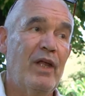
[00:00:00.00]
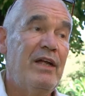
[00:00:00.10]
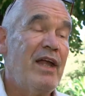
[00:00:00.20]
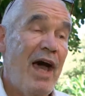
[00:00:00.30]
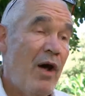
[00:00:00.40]

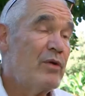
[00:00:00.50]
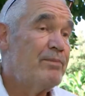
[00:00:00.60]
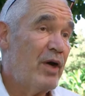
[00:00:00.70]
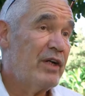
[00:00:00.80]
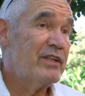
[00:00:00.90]
in our
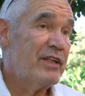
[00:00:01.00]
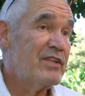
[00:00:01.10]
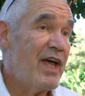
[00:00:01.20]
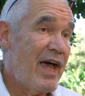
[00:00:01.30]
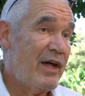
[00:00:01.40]
politics,
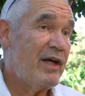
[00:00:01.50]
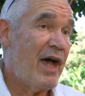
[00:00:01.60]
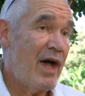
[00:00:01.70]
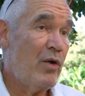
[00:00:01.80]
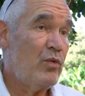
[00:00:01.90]

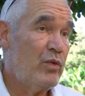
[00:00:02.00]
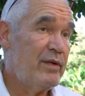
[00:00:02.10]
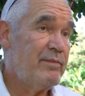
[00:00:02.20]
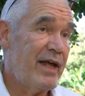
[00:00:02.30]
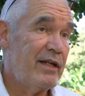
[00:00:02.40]
how we
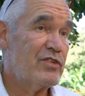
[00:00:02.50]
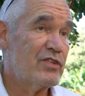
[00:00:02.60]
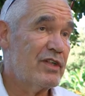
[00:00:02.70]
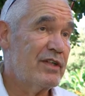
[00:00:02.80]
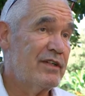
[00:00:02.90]
manage
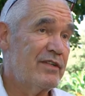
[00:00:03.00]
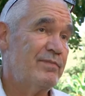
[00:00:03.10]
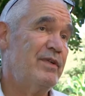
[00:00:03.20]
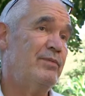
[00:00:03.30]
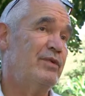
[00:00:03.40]
these
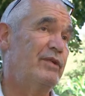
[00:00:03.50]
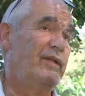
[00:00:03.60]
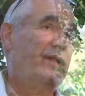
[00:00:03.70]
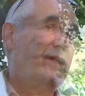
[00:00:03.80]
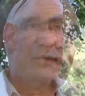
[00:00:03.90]
people.
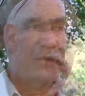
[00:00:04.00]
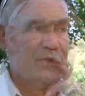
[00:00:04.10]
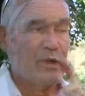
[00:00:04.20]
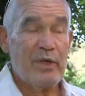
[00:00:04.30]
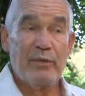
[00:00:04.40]

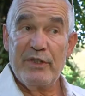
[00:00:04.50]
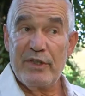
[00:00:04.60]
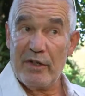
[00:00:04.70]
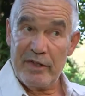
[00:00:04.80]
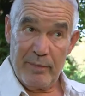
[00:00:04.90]
So when we
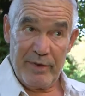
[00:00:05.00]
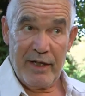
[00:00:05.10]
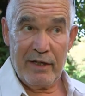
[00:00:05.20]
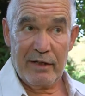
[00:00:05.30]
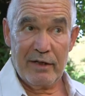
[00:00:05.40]
start in the
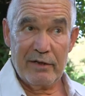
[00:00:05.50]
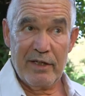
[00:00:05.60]
beginning,